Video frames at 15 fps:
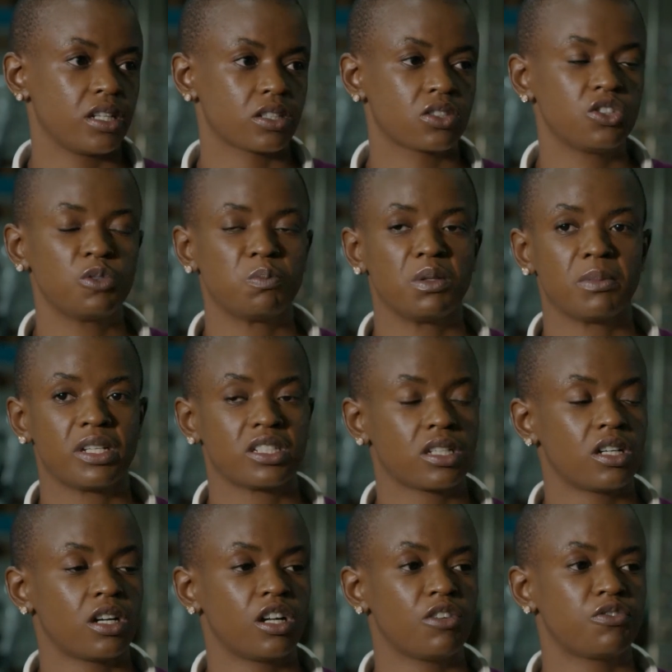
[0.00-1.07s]
It could be
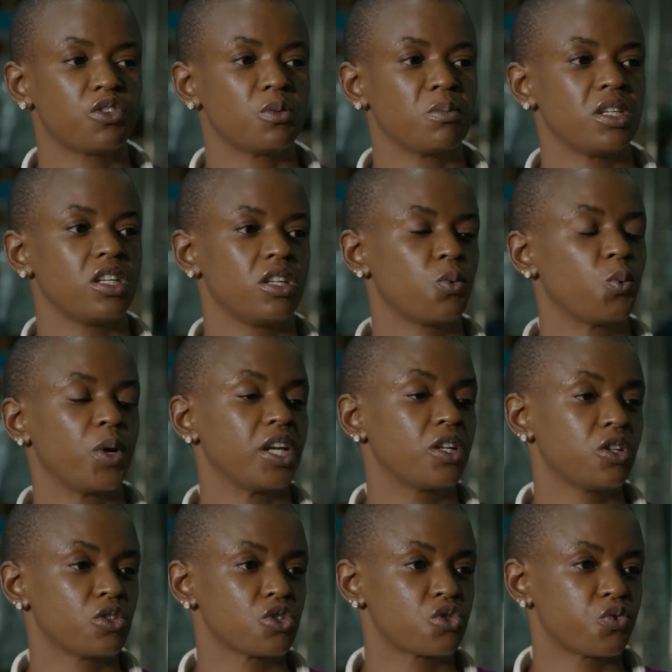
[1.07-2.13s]
mental health for me, weight
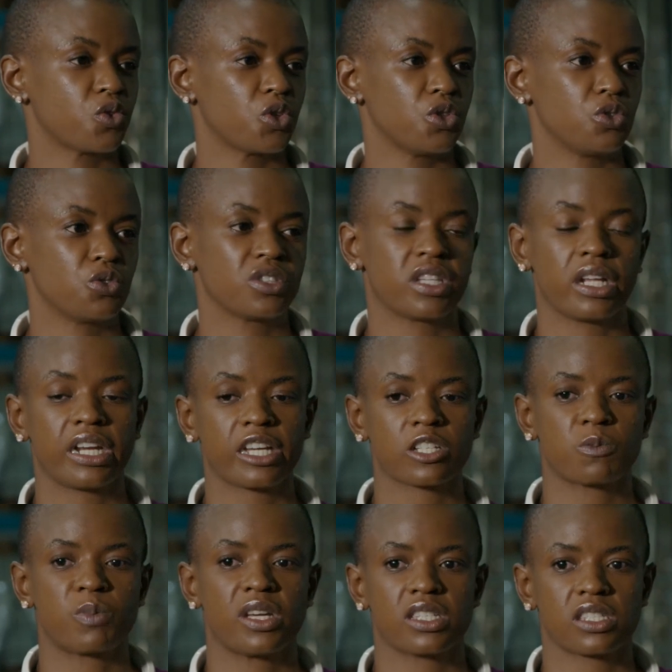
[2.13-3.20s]
loss for you, the
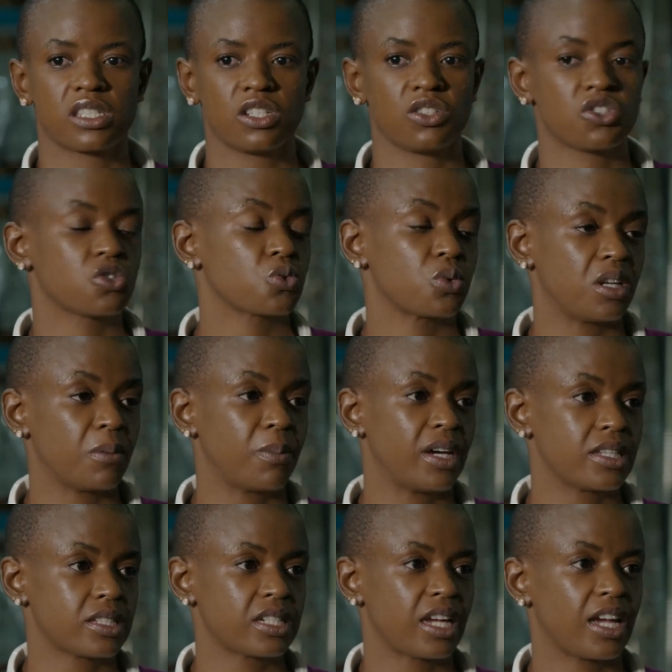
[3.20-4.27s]
next person you just want to
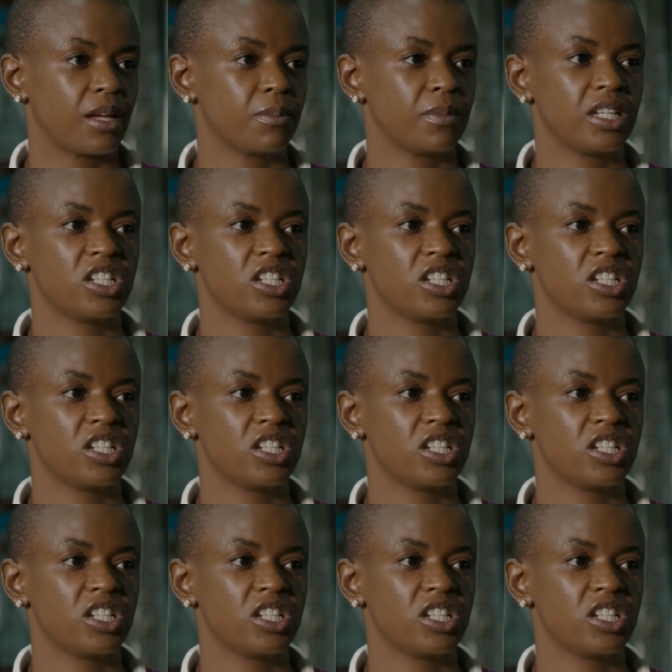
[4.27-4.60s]
pass time.